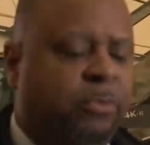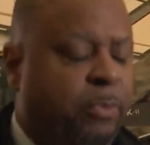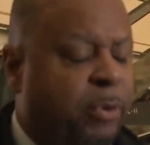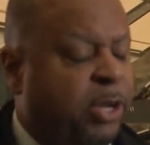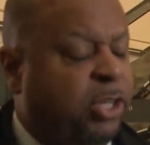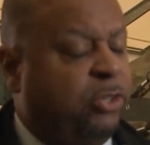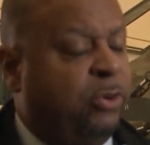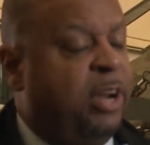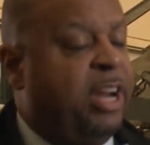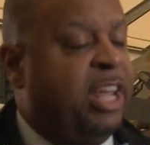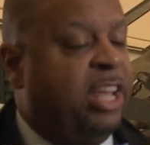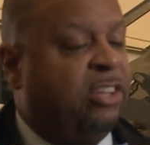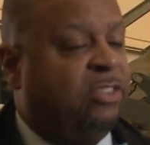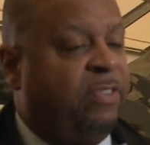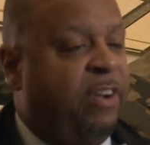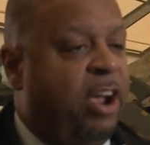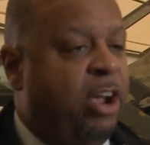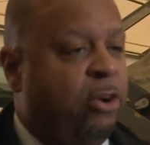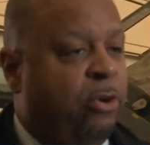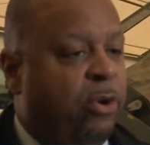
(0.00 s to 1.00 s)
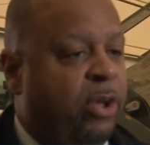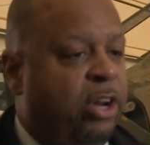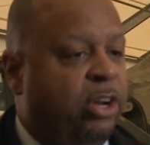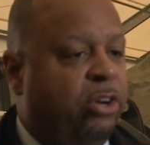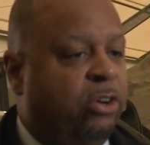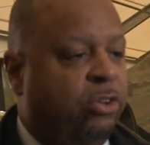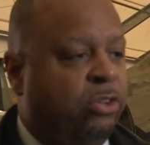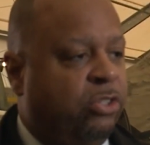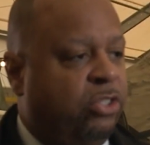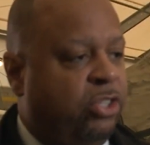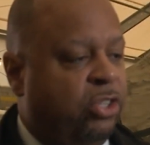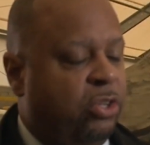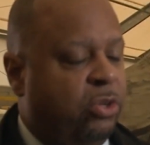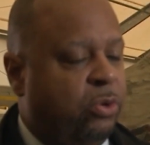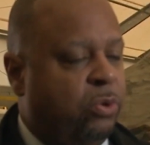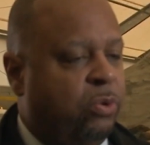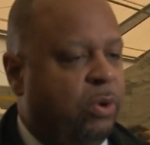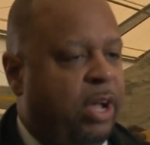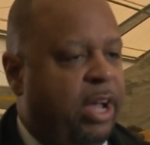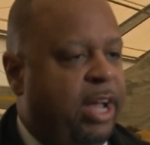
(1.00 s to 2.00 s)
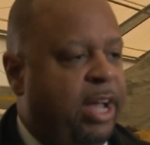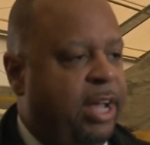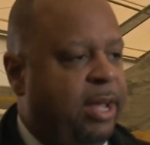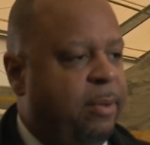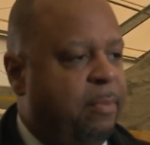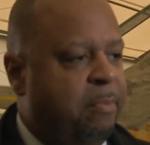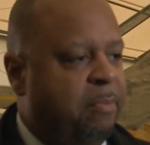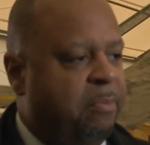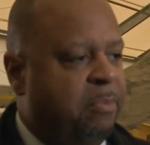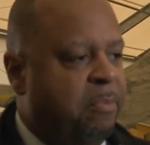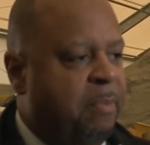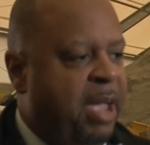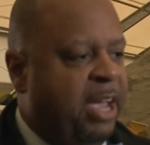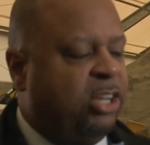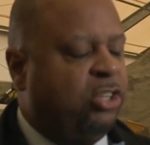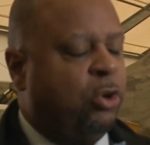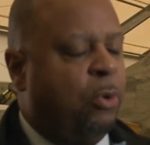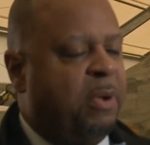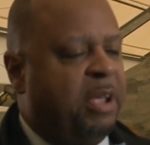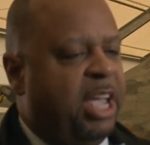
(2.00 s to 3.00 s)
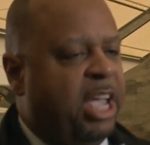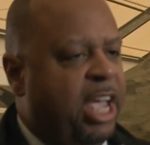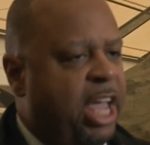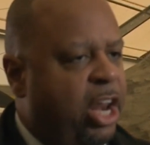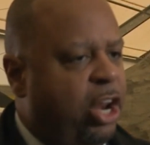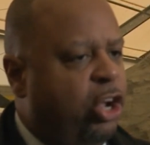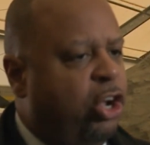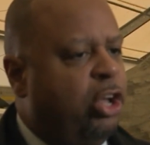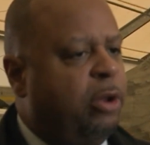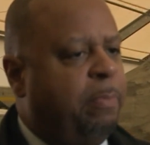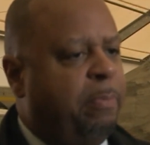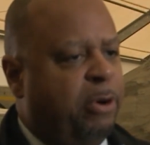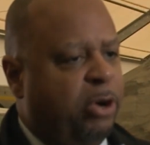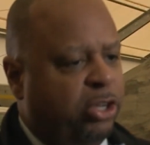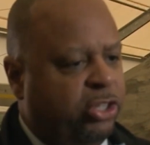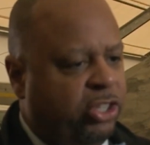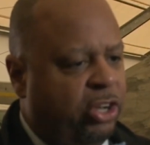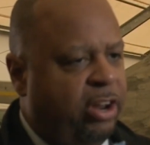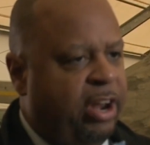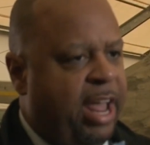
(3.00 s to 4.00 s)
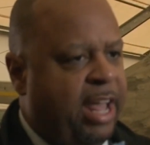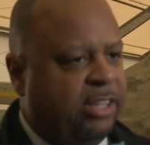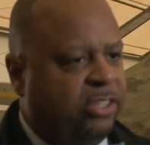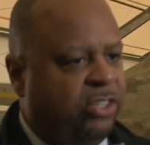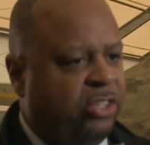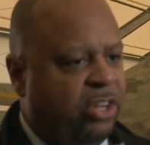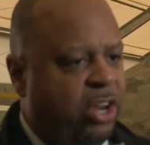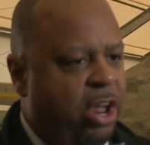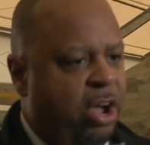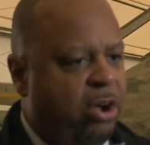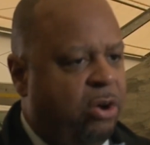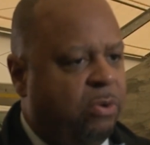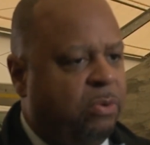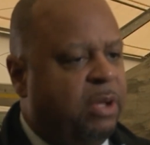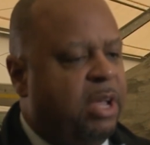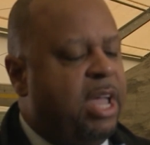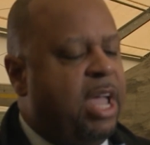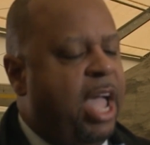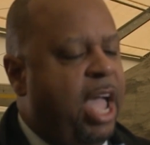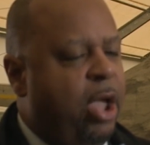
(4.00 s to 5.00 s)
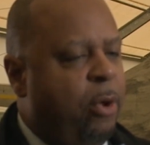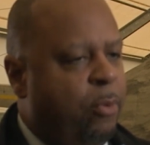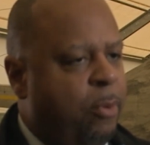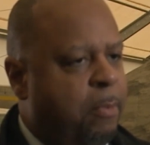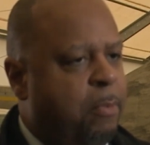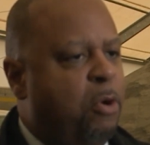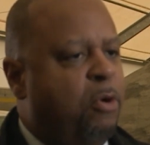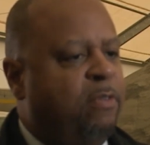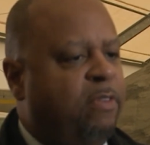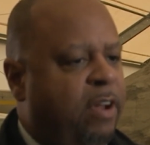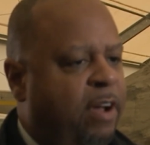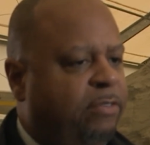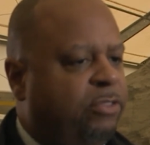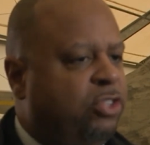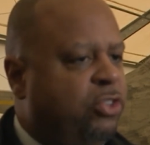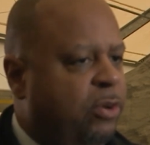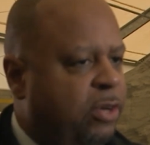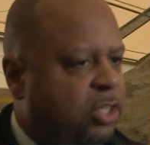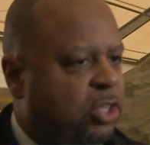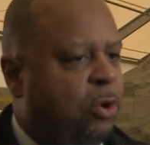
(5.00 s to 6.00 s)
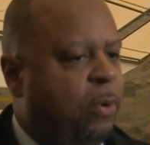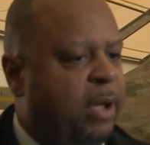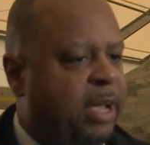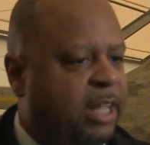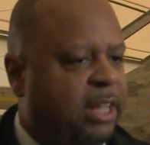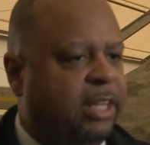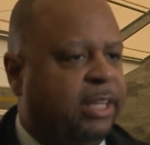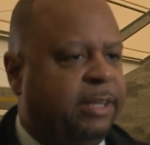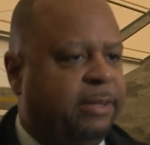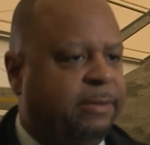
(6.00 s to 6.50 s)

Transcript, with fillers: Pre-treating is very critical to uh, making sure we can get a good push on that snow and remove it off the streets quickly.